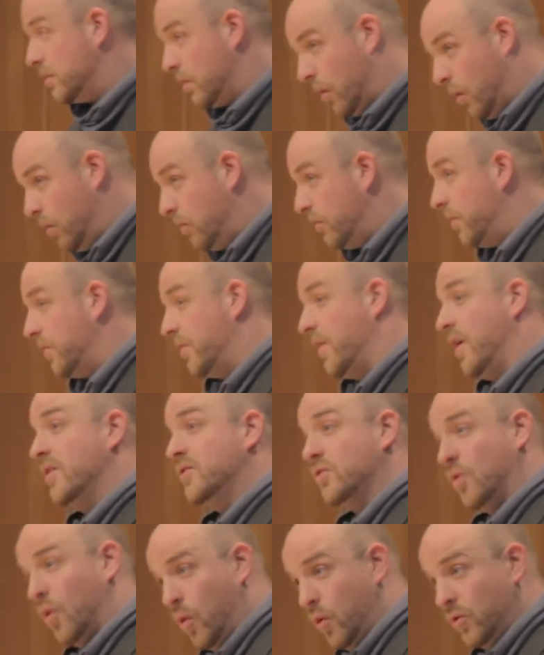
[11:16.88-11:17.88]
or the third,
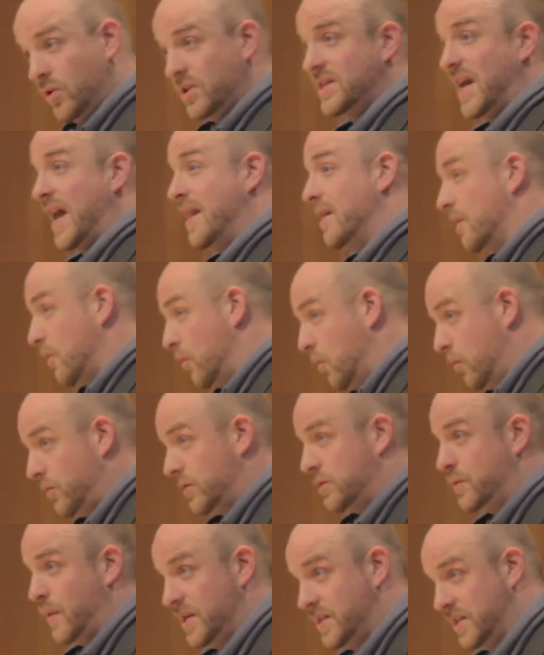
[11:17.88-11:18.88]
or the 10th, or the
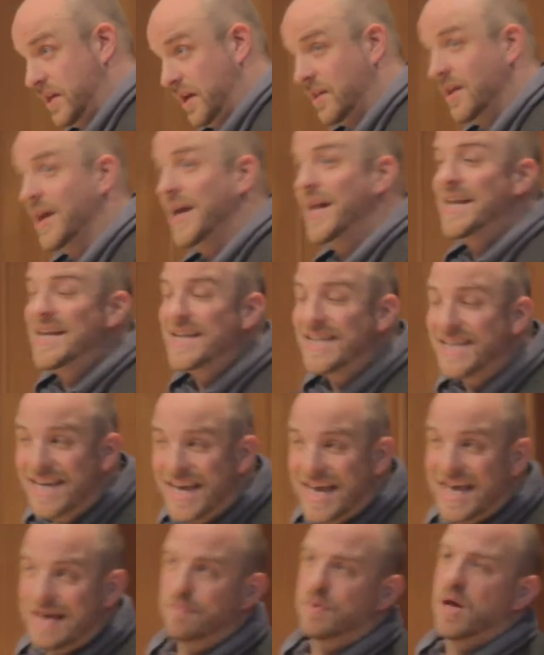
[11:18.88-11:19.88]
20th.
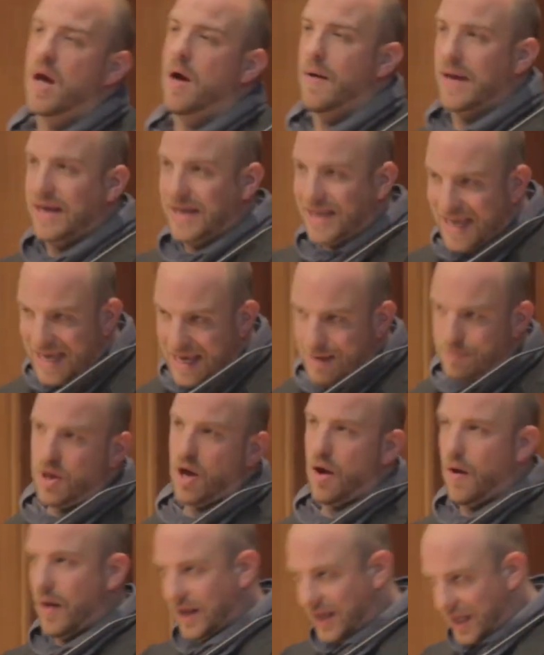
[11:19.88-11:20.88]
Keep going, keep
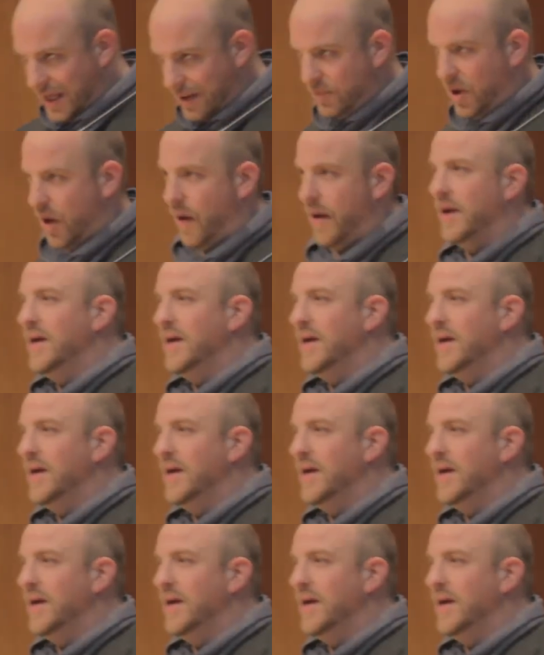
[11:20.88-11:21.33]
going, keep going.